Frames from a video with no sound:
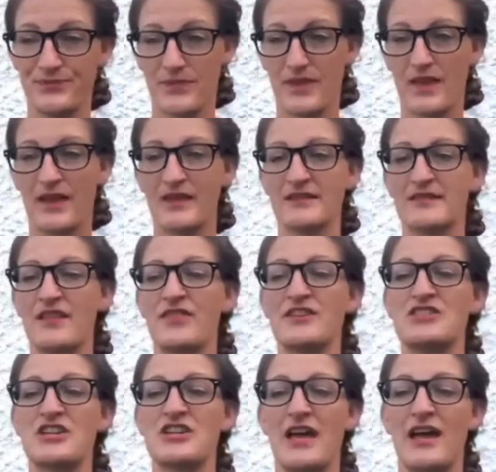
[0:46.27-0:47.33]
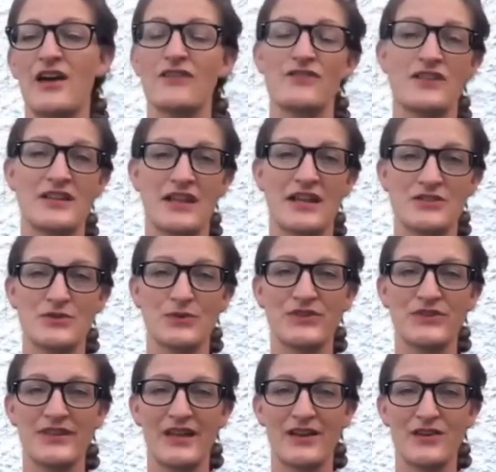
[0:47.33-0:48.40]
as the chair of the National
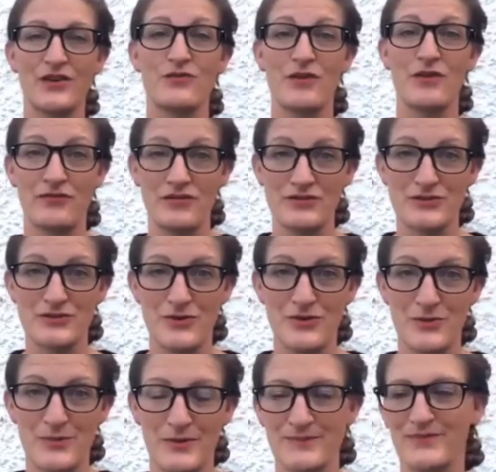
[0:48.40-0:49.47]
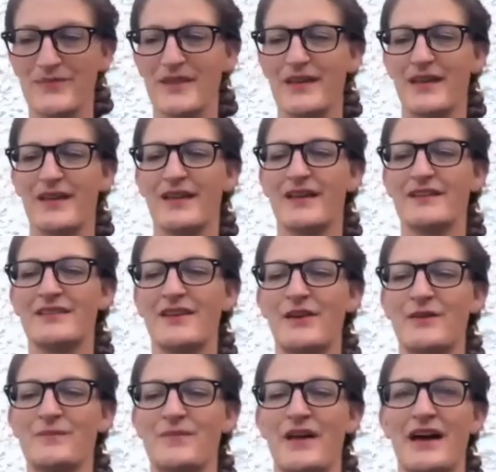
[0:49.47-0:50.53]
SEND Reference Group. So,
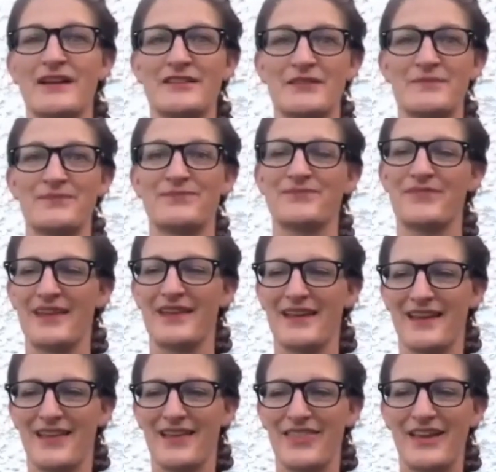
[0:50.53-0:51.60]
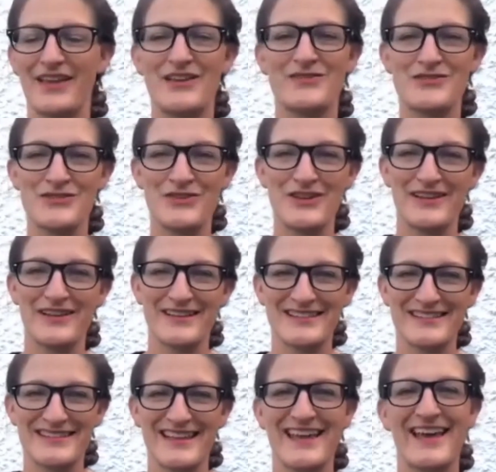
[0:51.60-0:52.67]
Adam, thank you for joining
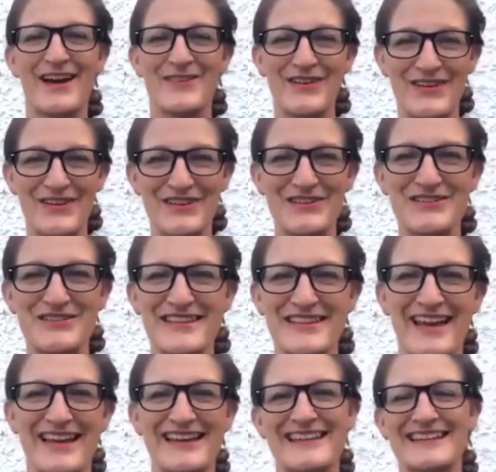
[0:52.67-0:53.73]
us. How are you today?